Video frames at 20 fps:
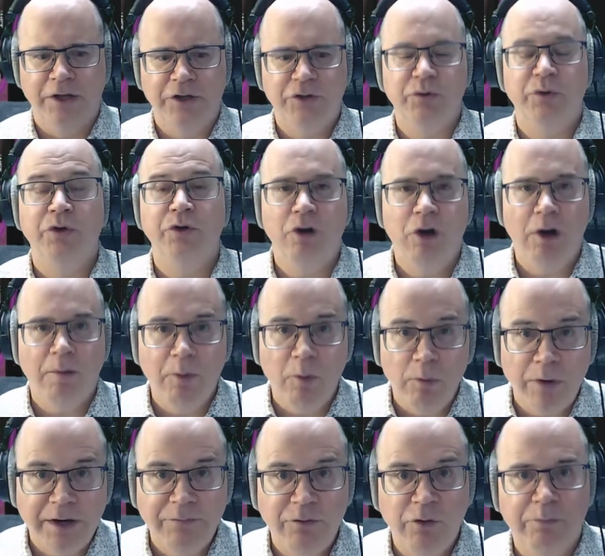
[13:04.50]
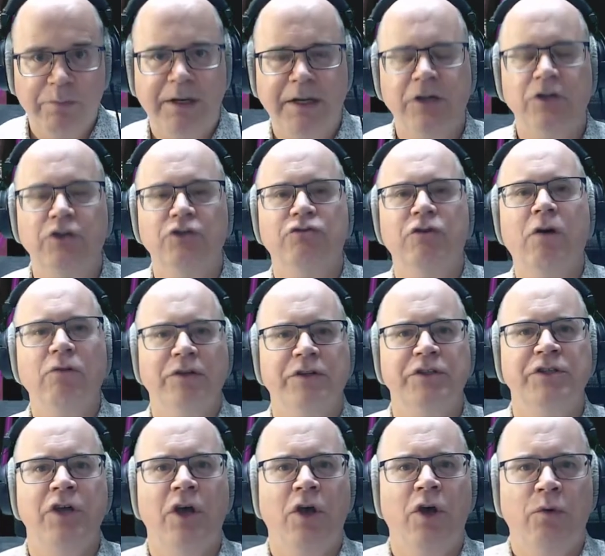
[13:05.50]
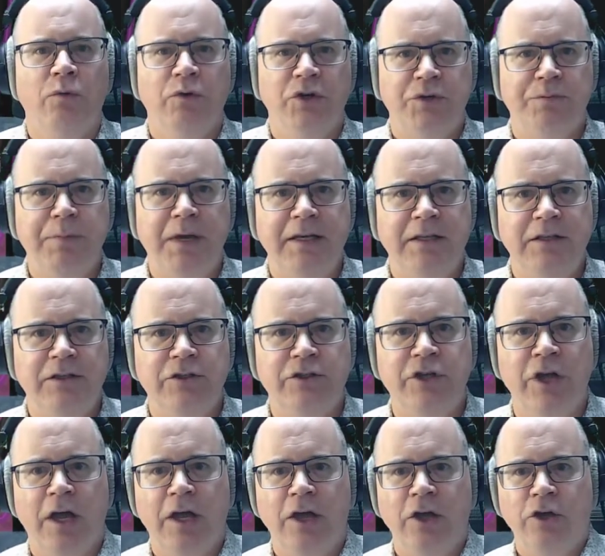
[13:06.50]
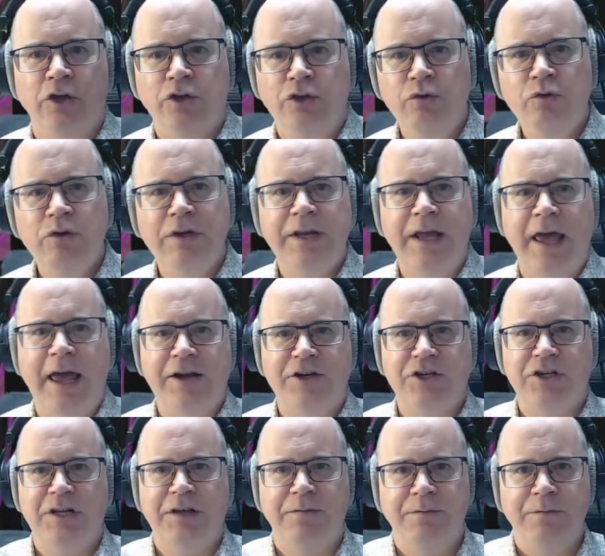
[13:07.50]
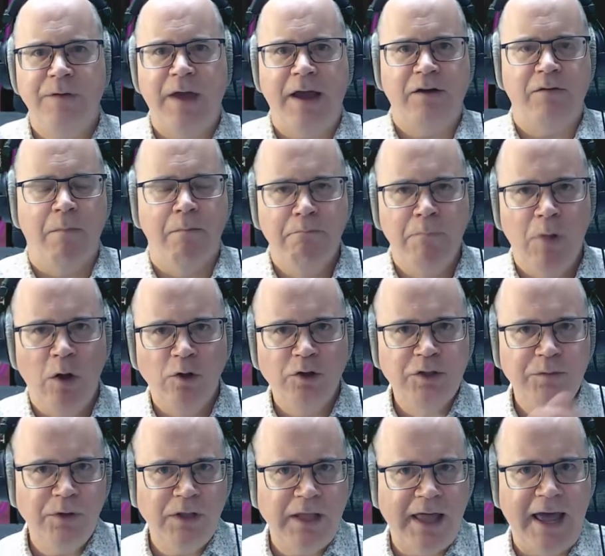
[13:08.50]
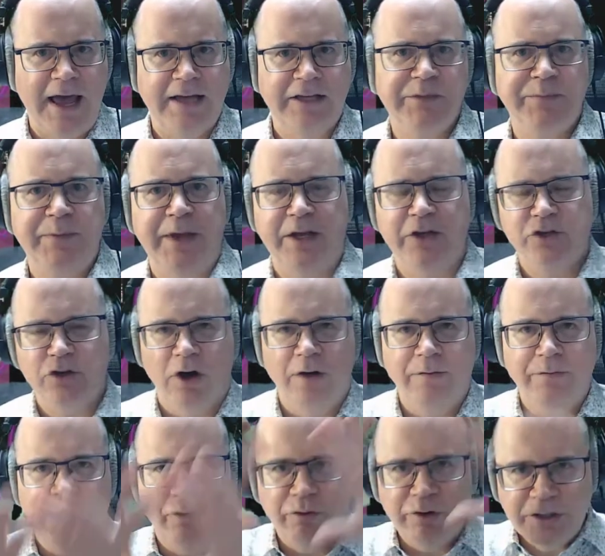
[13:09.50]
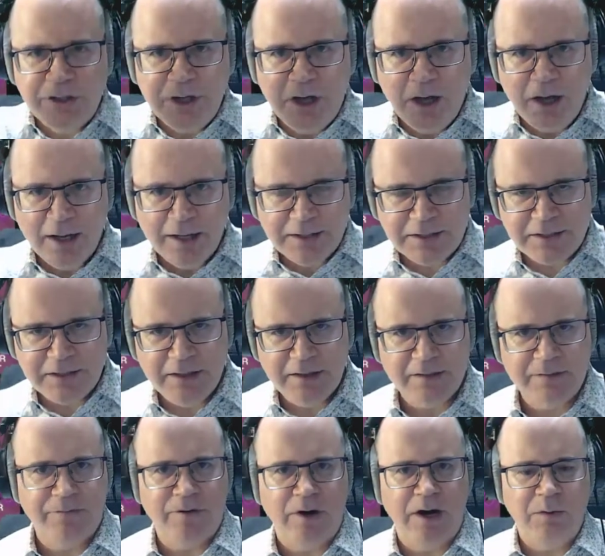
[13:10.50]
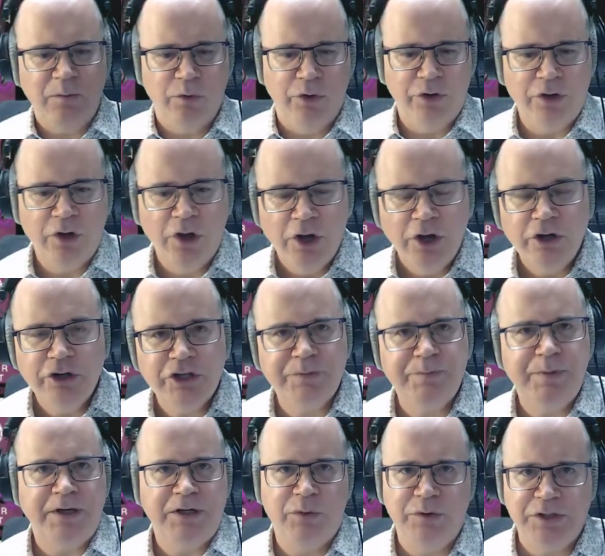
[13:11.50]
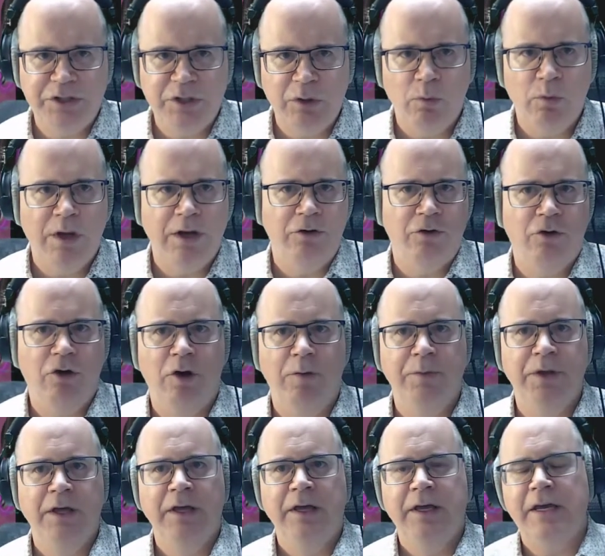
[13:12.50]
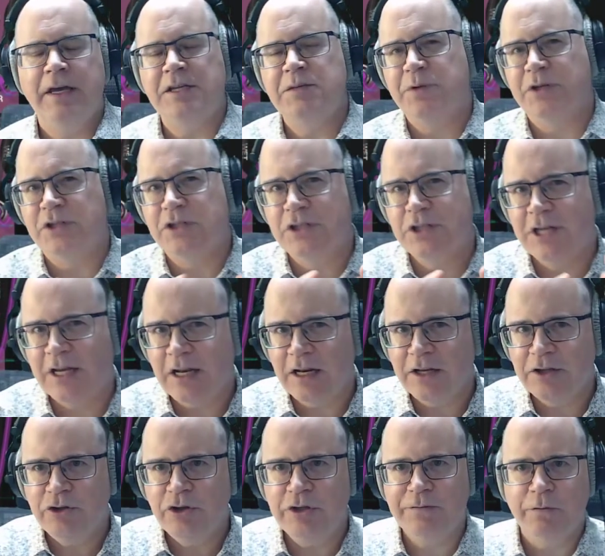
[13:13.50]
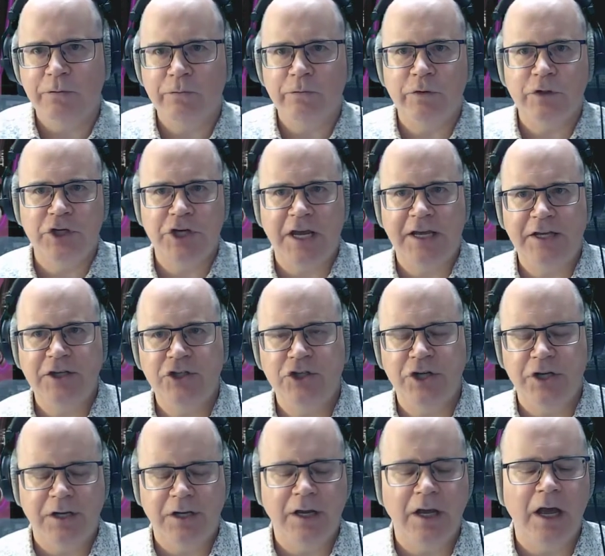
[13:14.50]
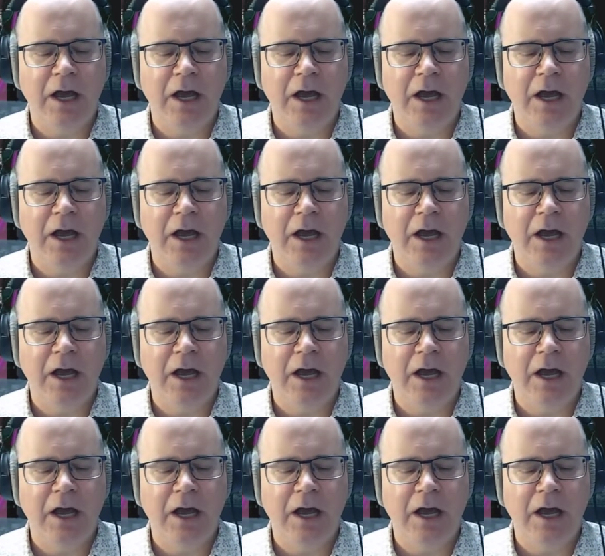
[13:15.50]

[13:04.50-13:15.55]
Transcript: to a knob on one of your MIDI controllers, which means you can actually affect multiple aspects of your entire synth framework just by twisting one knob. It's particularly useful for changing